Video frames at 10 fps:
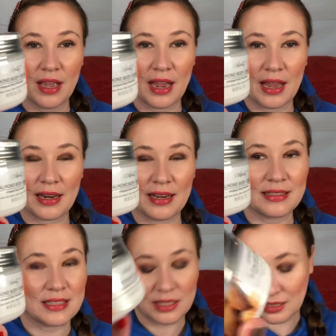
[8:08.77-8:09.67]
and
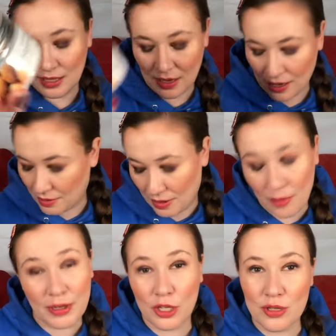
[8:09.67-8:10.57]
it's I, I
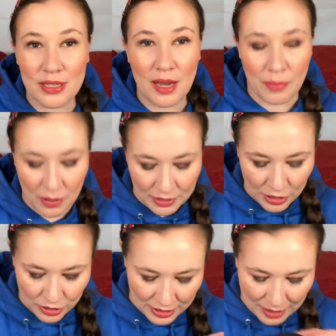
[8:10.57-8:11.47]
want to use it up. I want to
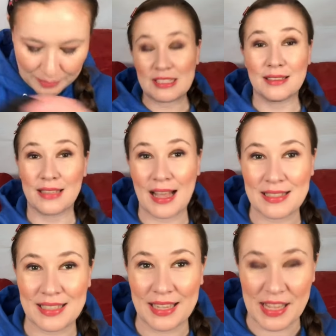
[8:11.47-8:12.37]
use it up. Last
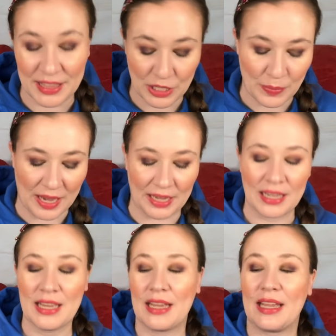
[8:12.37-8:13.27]
thing in this bag
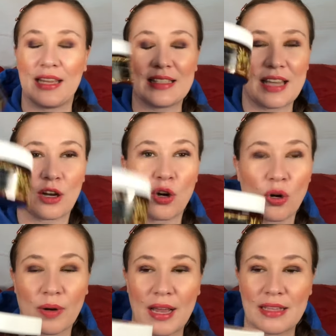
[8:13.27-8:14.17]
is a
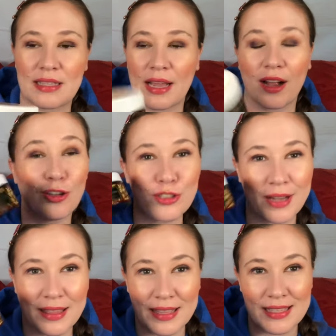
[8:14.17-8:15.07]
Korres. I also
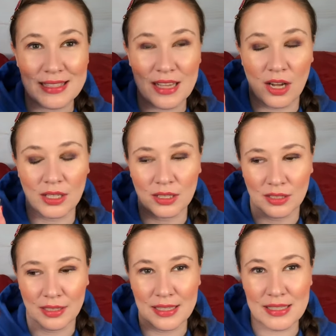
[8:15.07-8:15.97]
got this on
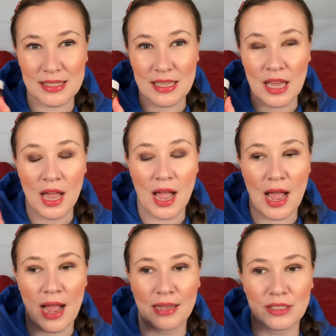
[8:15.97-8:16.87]
clearance
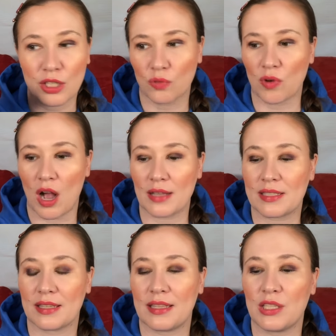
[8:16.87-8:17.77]
at Ross.
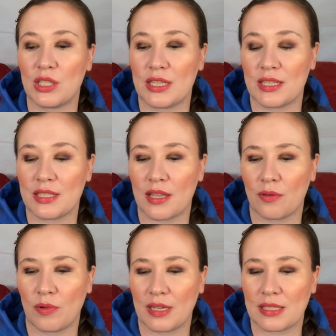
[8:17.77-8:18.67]
This is,
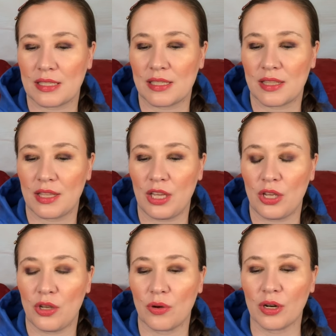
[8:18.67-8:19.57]
what is this? The
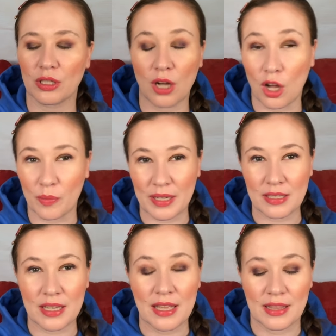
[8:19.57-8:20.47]
yogurt
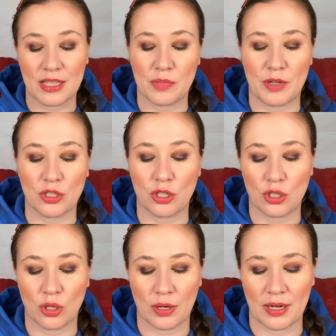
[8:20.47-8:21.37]
almond. This smells
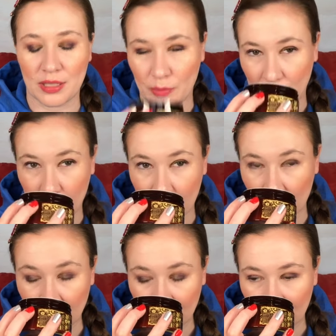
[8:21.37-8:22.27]
so good as a body butter.